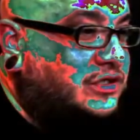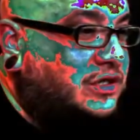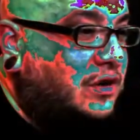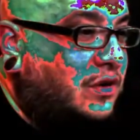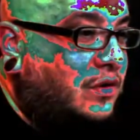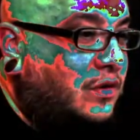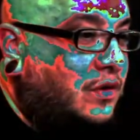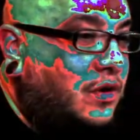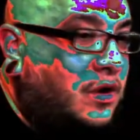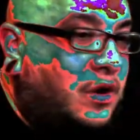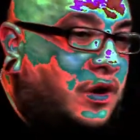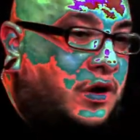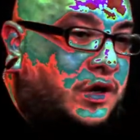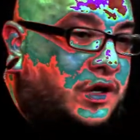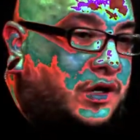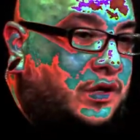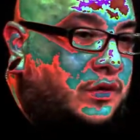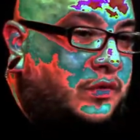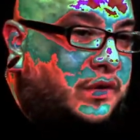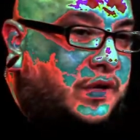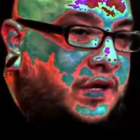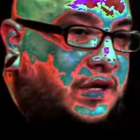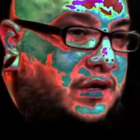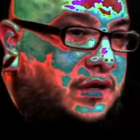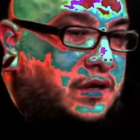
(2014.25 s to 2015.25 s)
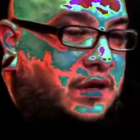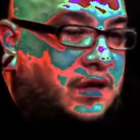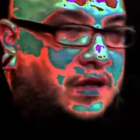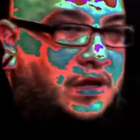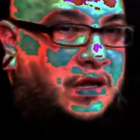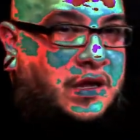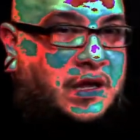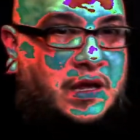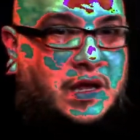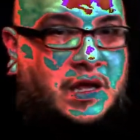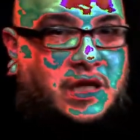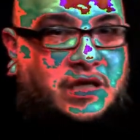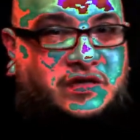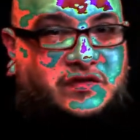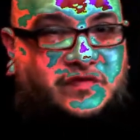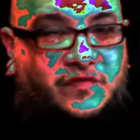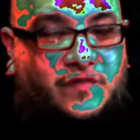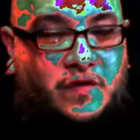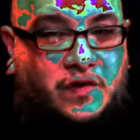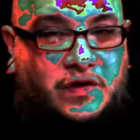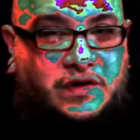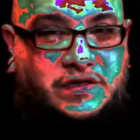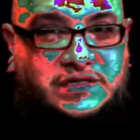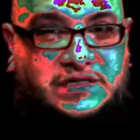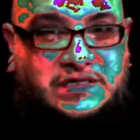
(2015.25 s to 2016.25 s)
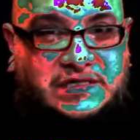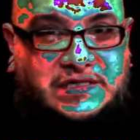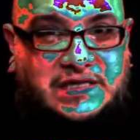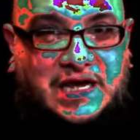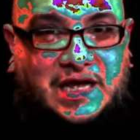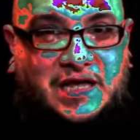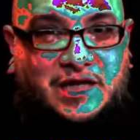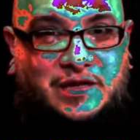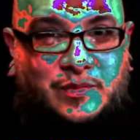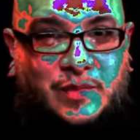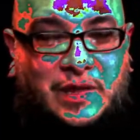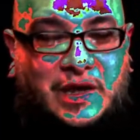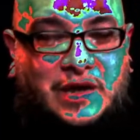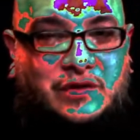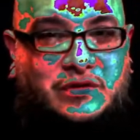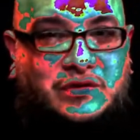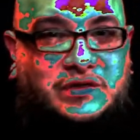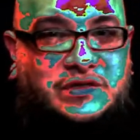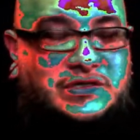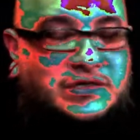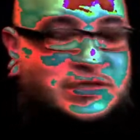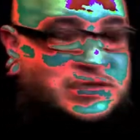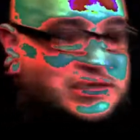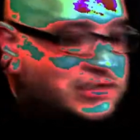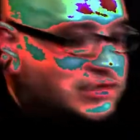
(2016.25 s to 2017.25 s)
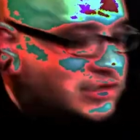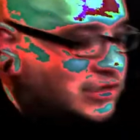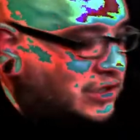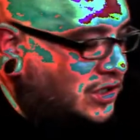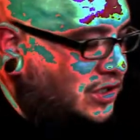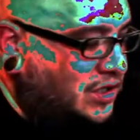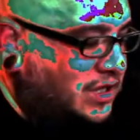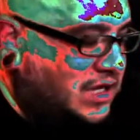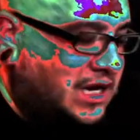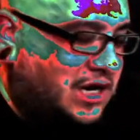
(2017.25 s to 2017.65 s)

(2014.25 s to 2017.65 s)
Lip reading: no arguing. As far as death metal is concerned,